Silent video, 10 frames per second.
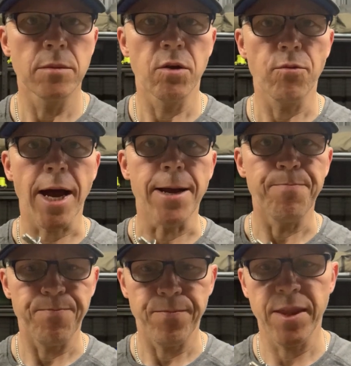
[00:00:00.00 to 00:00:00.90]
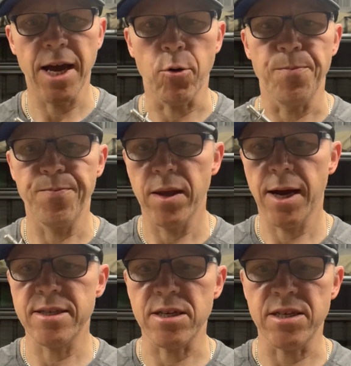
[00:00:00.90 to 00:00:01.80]
Right, now,
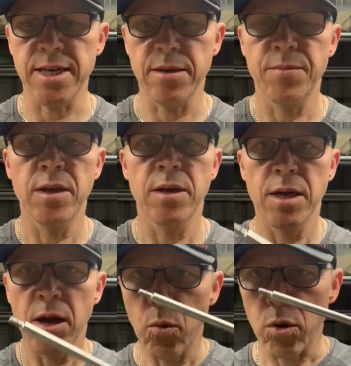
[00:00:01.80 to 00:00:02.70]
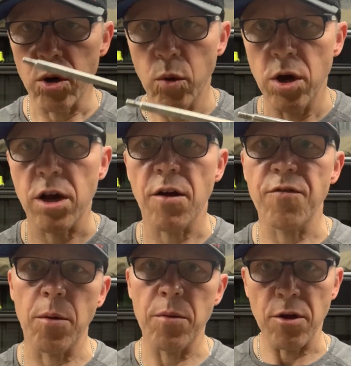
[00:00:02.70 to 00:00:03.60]
as I said, we're going to work
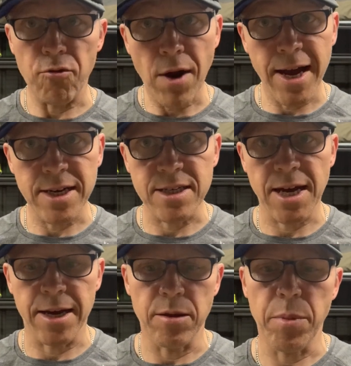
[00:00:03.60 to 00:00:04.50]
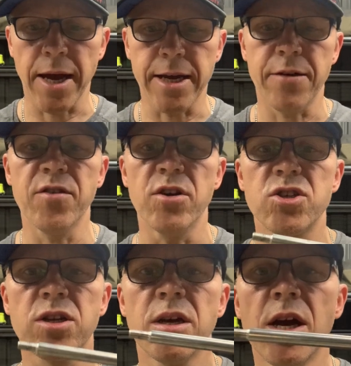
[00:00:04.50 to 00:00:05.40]
from the right-hand side of the bike
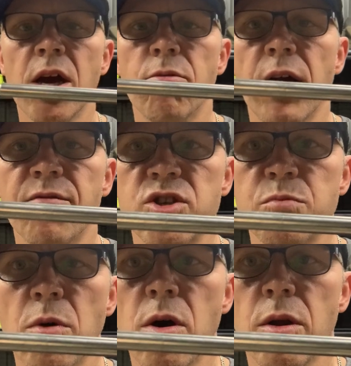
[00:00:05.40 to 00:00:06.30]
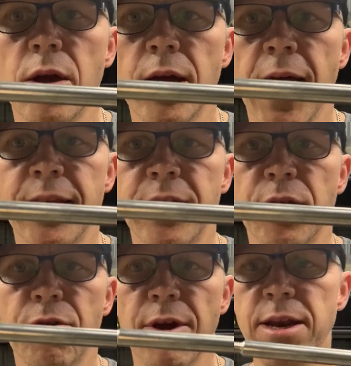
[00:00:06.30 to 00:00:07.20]
first. We have the small-ended
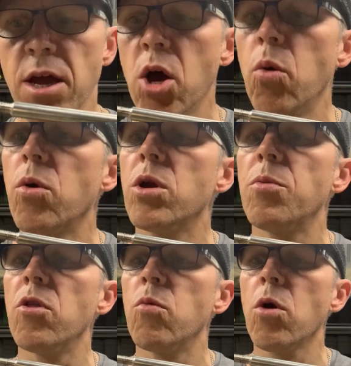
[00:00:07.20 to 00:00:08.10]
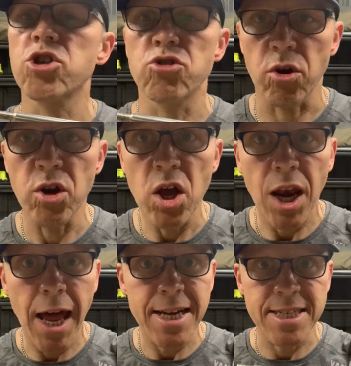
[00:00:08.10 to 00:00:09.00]
thread. We're going to put the washer on,
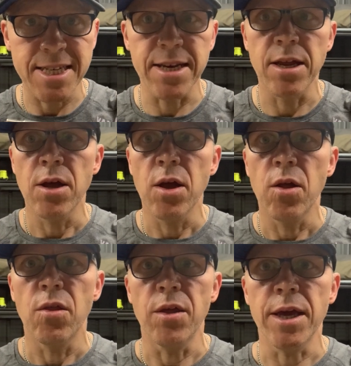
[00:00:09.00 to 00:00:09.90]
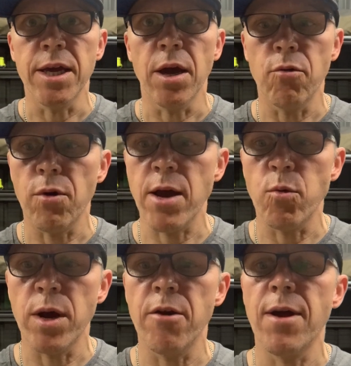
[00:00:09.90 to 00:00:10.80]
like I said, the right
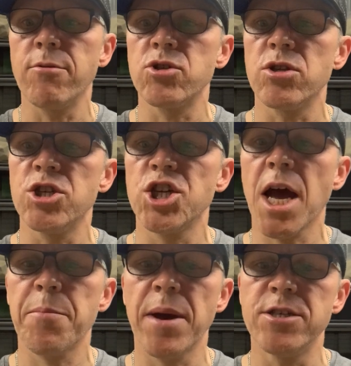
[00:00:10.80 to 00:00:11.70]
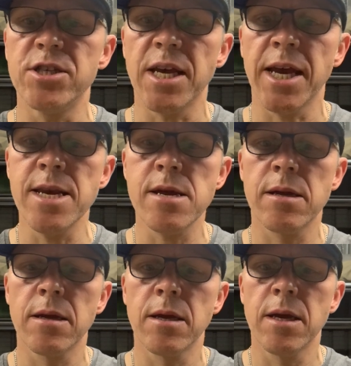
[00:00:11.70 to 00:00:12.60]
way around, so the sharp edge is in,
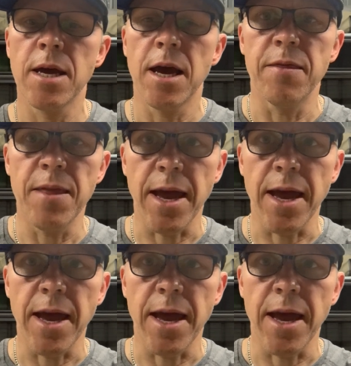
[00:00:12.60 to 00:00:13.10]
and